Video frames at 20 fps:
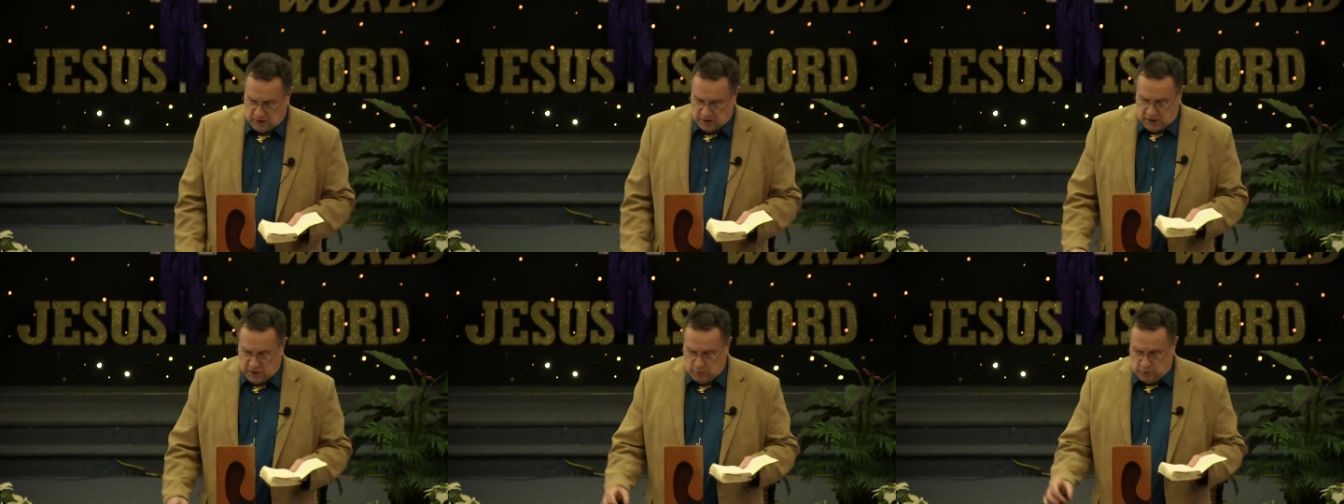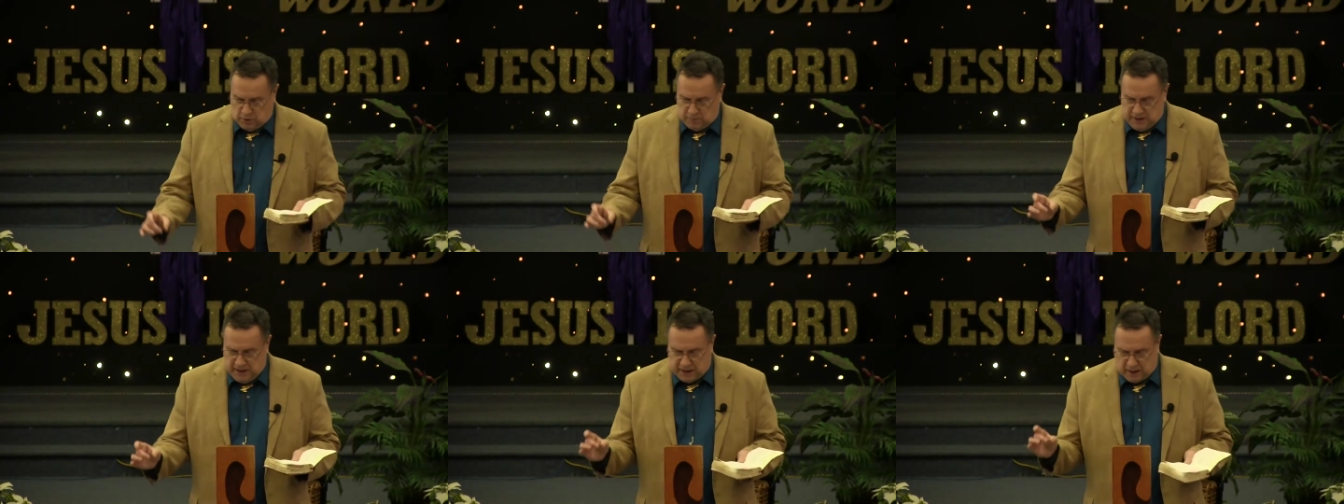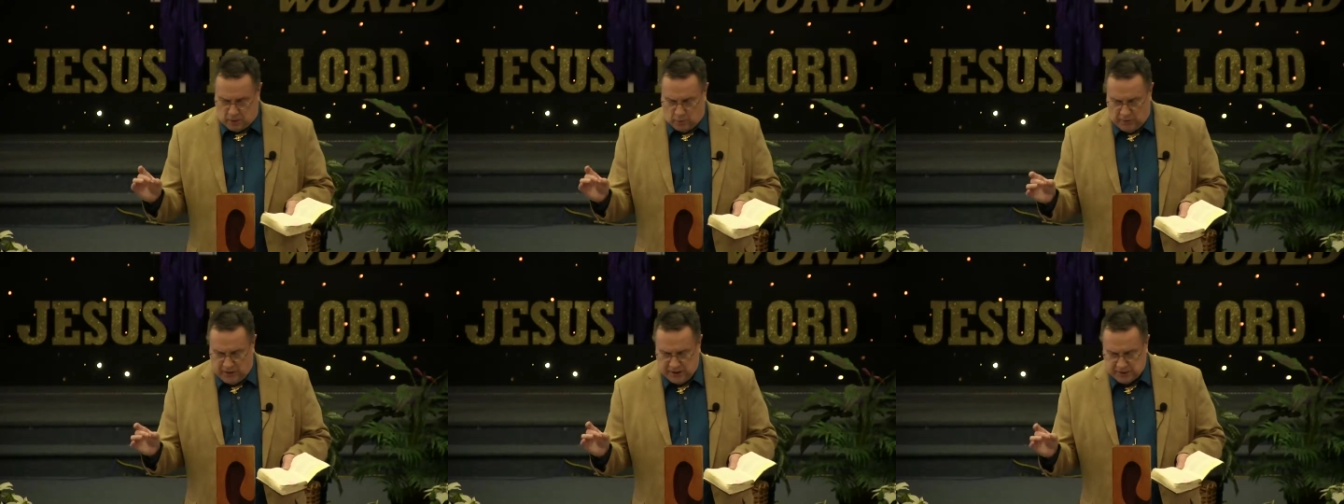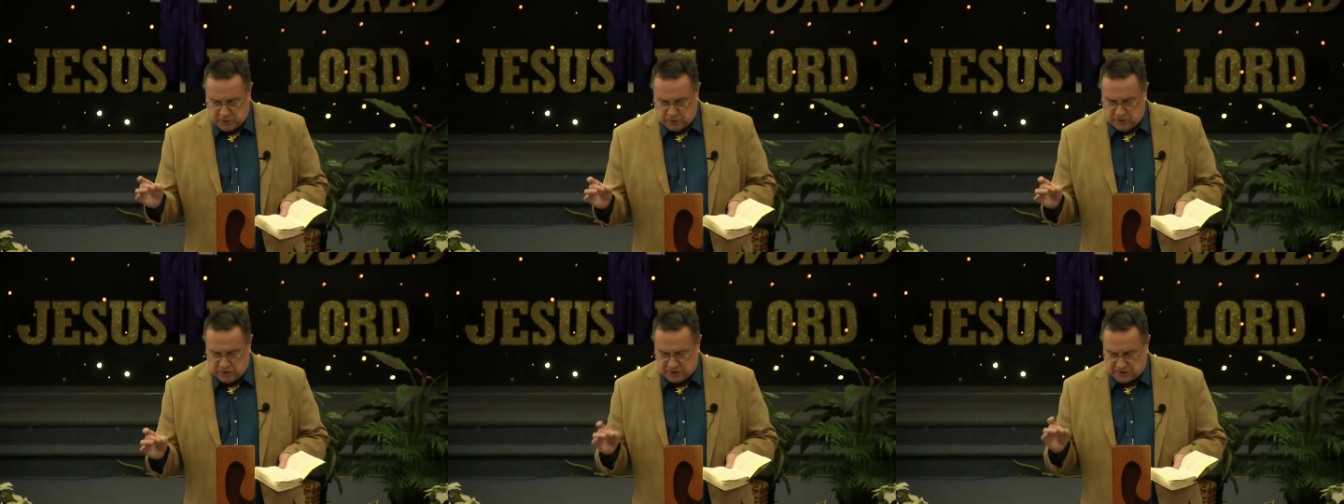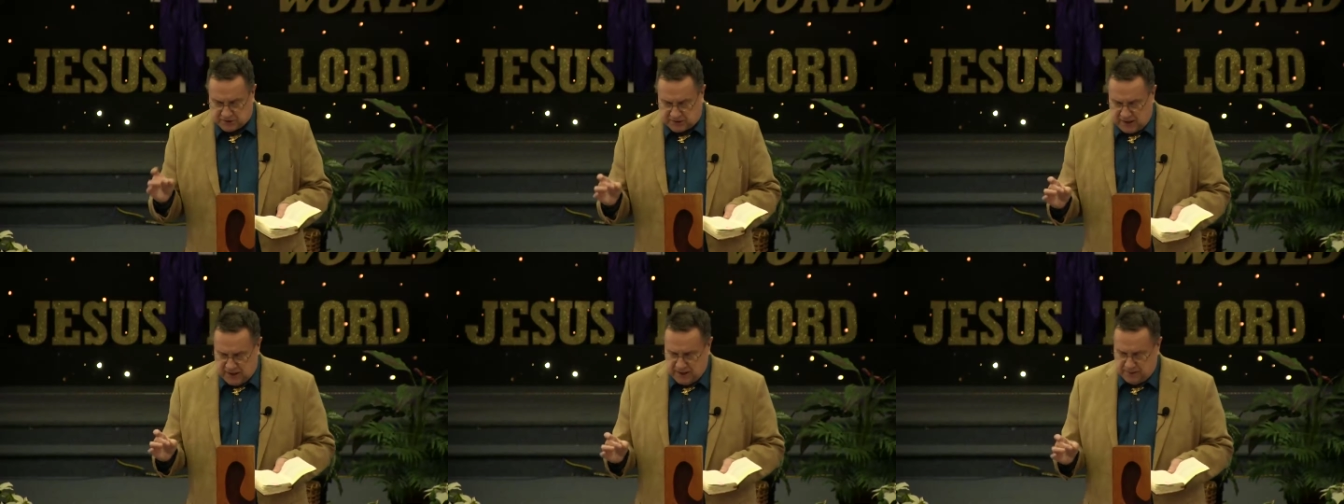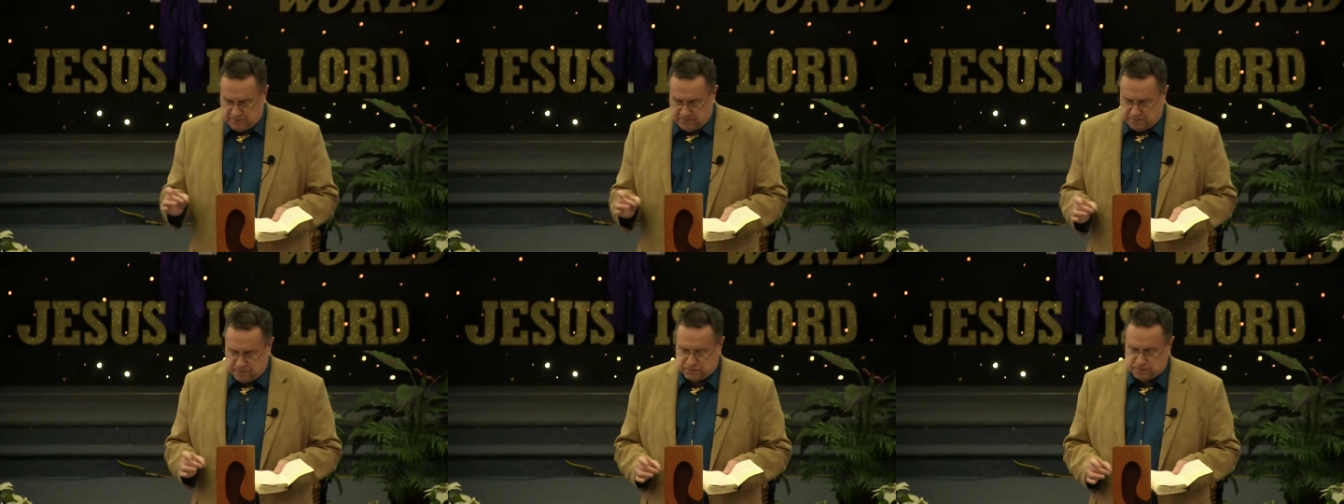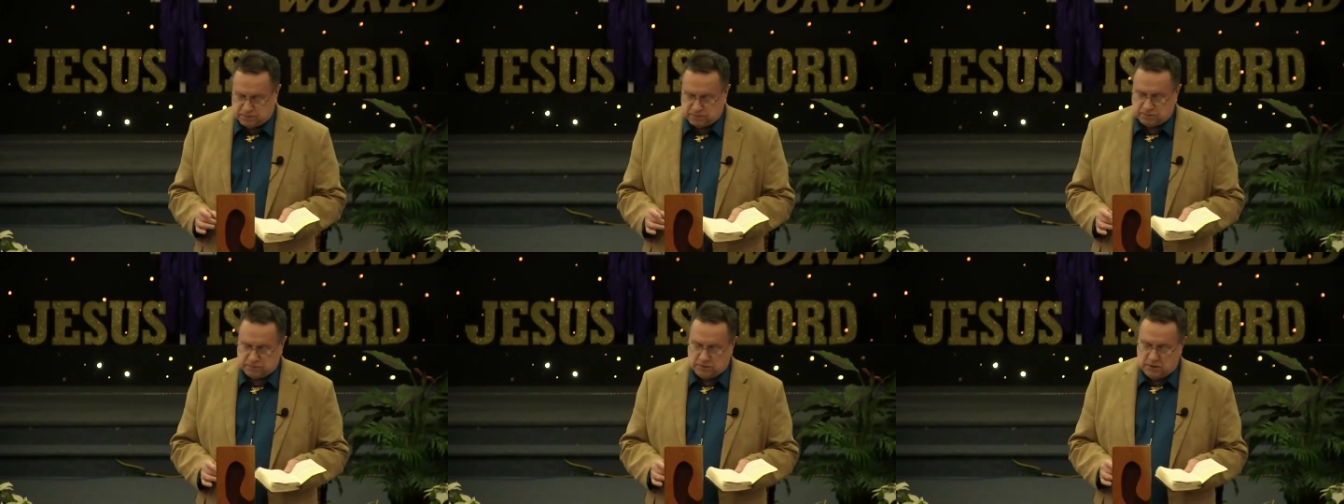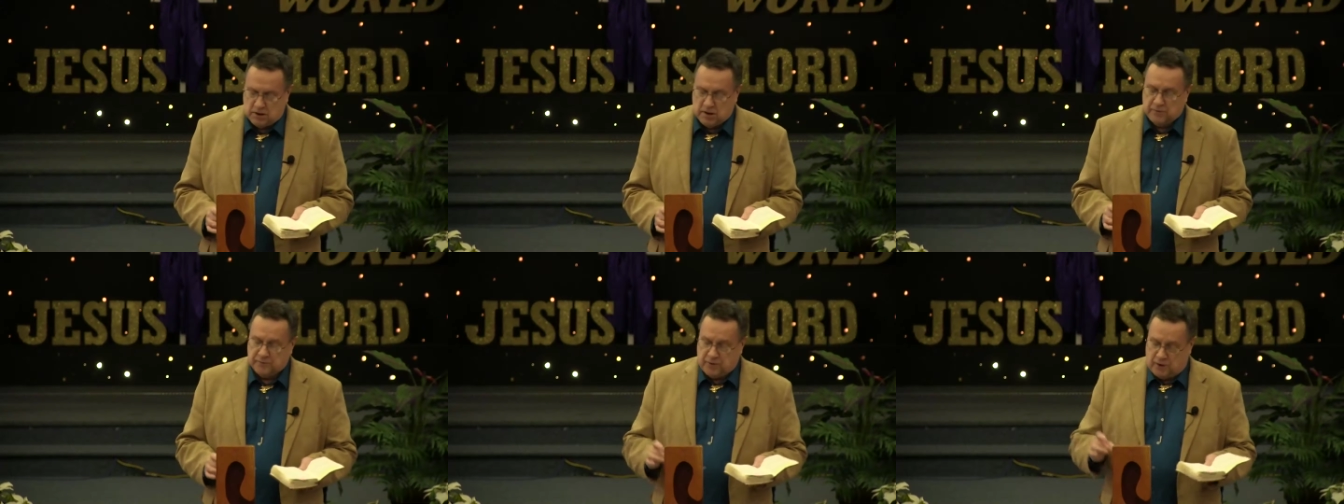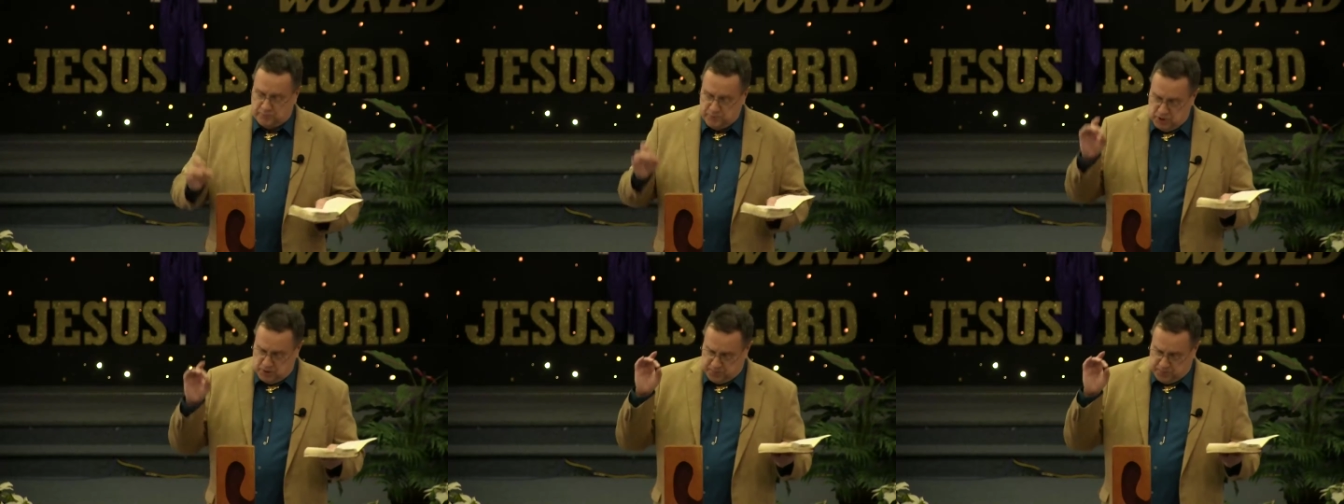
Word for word: He will make a way to escape from